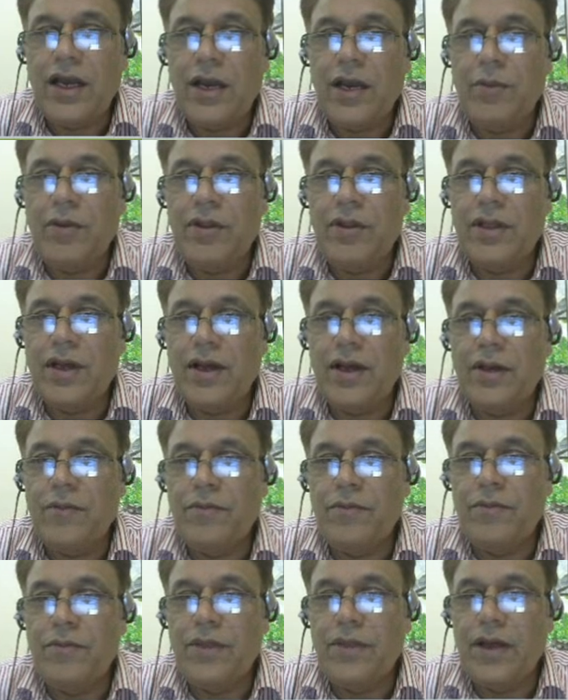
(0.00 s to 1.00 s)

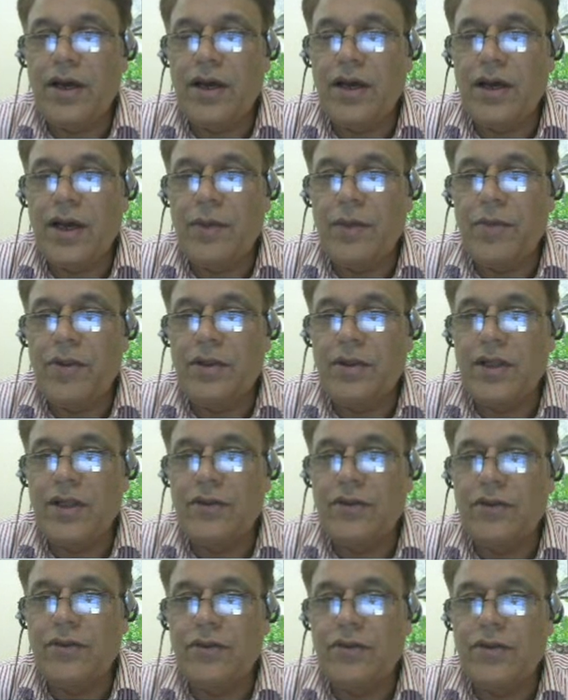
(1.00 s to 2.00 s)

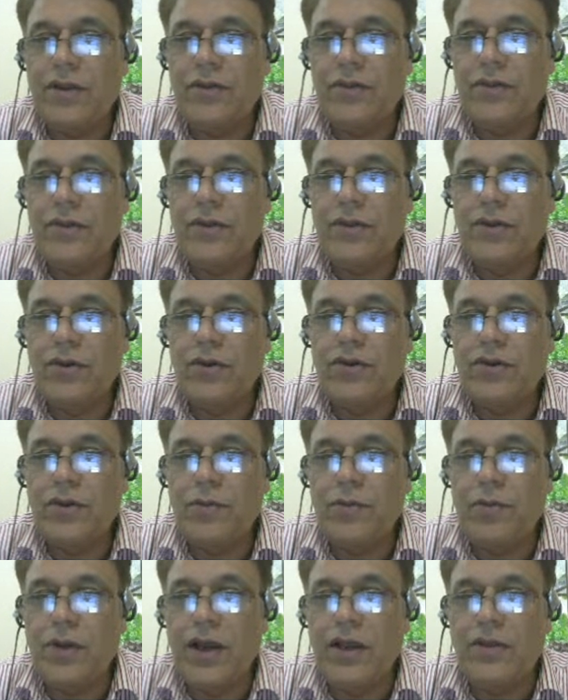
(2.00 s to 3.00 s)
those
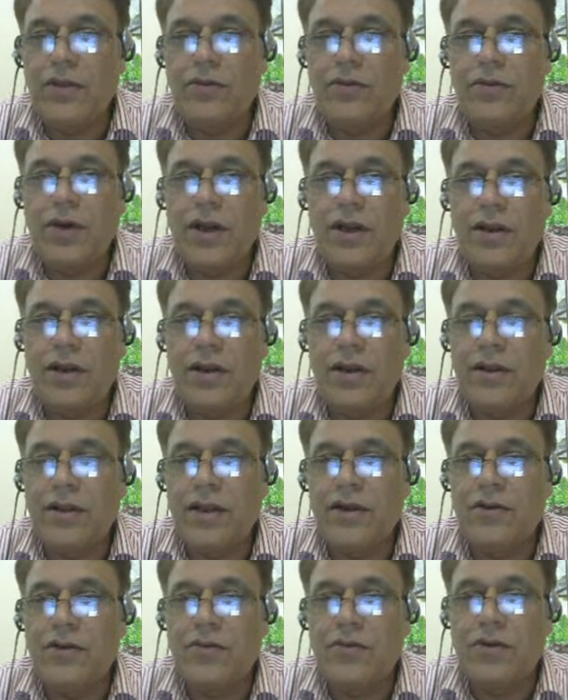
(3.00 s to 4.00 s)
employees who are in
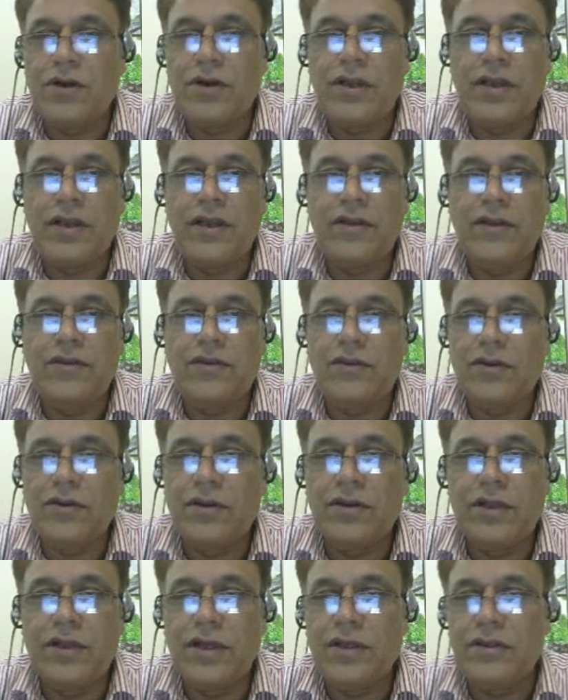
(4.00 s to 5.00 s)
their 20s
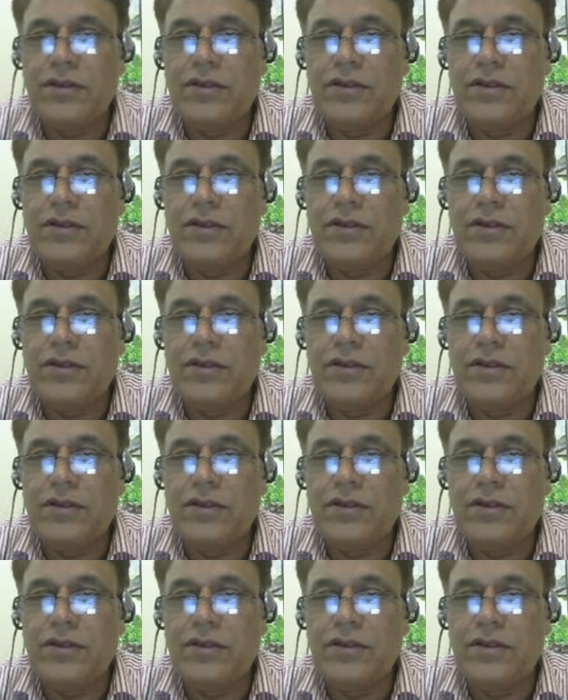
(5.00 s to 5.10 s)
or their